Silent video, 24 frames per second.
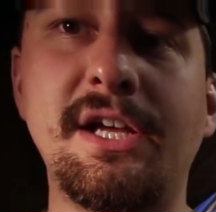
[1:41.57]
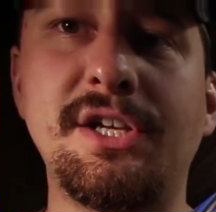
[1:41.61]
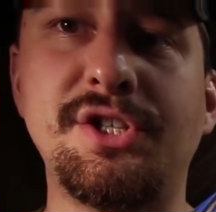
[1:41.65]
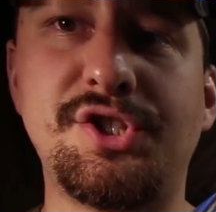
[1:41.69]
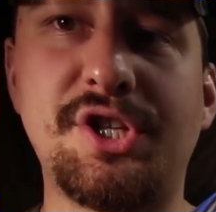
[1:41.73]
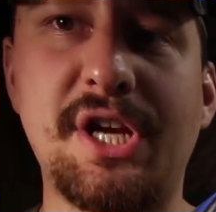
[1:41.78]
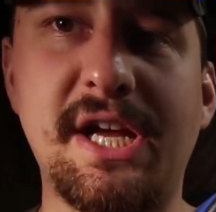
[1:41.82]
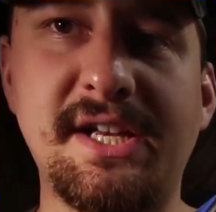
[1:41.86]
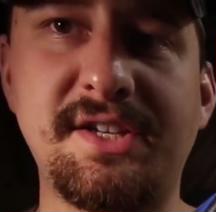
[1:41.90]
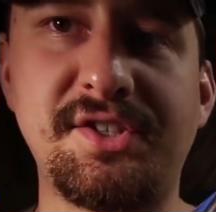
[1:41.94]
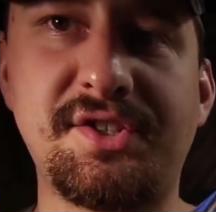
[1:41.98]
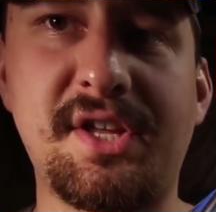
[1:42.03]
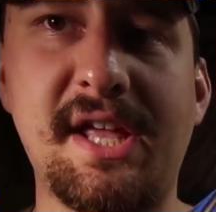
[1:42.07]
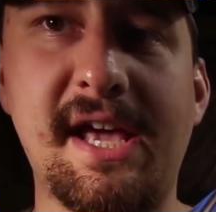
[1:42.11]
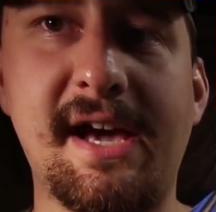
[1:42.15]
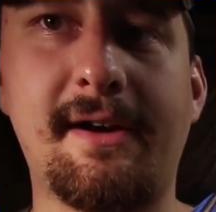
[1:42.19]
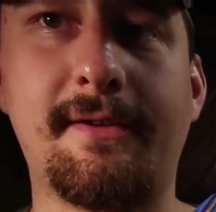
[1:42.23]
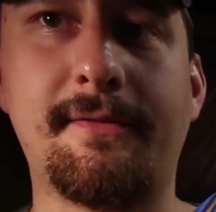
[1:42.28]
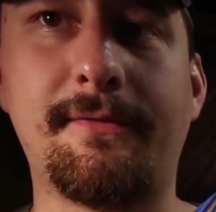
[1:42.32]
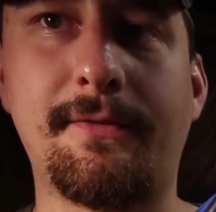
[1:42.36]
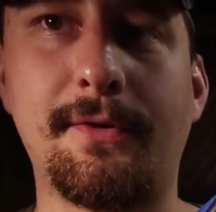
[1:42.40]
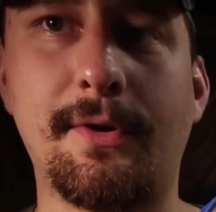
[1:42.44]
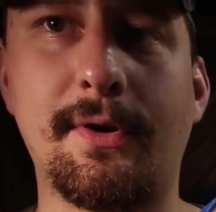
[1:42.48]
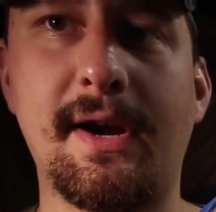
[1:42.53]
changed
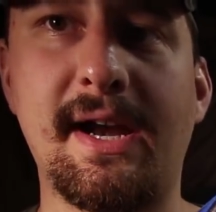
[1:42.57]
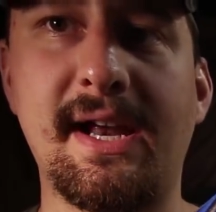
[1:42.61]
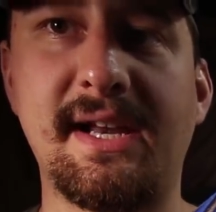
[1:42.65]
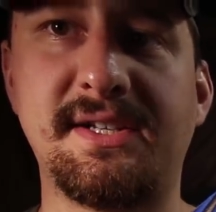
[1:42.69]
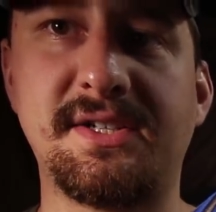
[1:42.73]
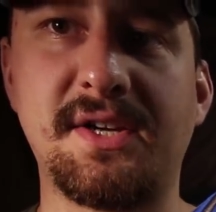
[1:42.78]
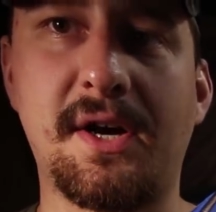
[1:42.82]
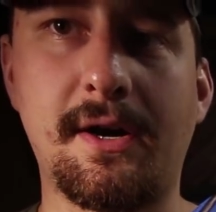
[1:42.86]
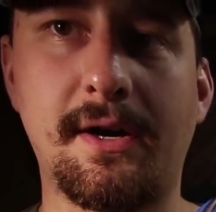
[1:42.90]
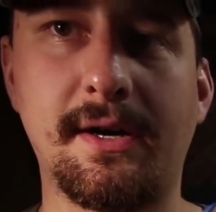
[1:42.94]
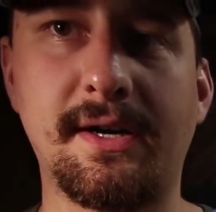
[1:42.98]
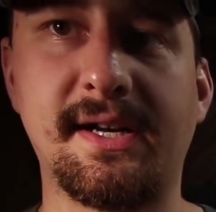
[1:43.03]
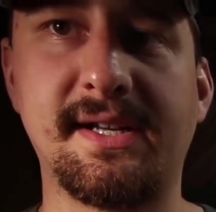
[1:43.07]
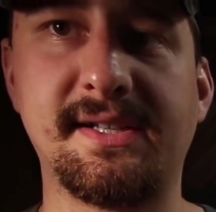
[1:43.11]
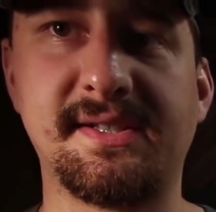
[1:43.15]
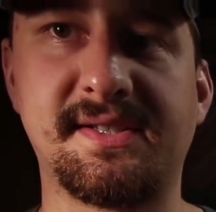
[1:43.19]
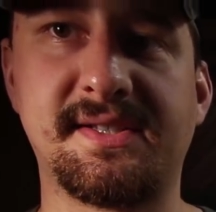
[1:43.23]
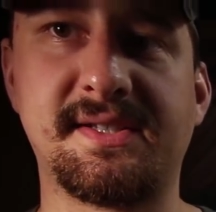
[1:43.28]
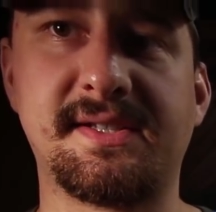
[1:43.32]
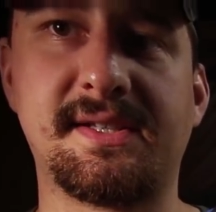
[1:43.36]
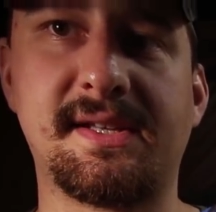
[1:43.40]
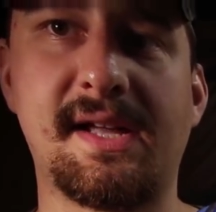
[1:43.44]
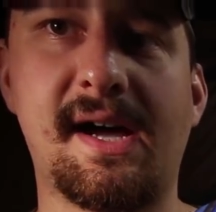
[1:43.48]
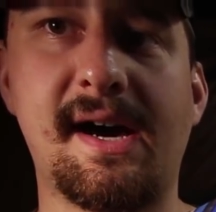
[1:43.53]
out for a target
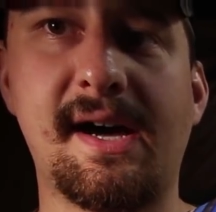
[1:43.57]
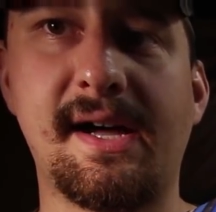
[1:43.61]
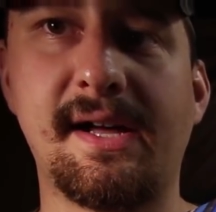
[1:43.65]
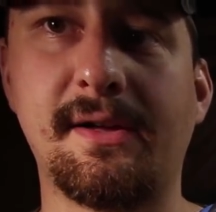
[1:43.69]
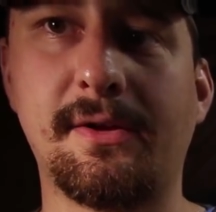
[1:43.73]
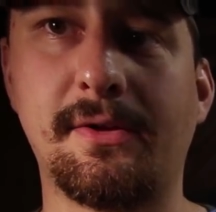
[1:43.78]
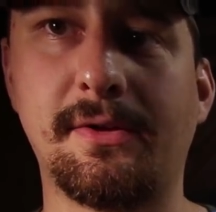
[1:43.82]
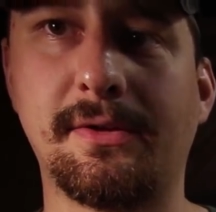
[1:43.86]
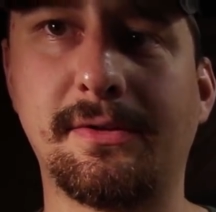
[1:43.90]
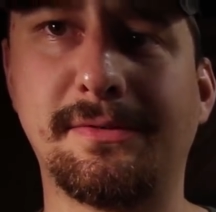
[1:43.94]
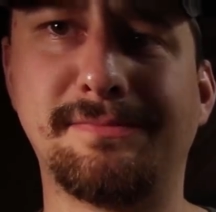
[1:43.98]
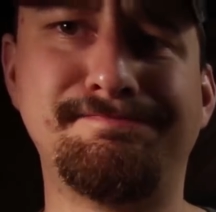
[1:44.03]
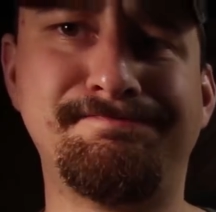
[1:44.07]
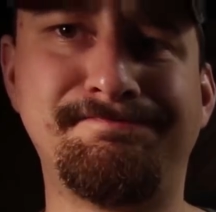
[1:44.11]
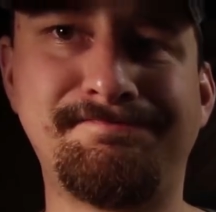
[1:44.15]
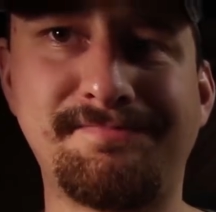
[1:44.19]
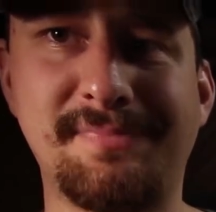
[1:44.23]
style.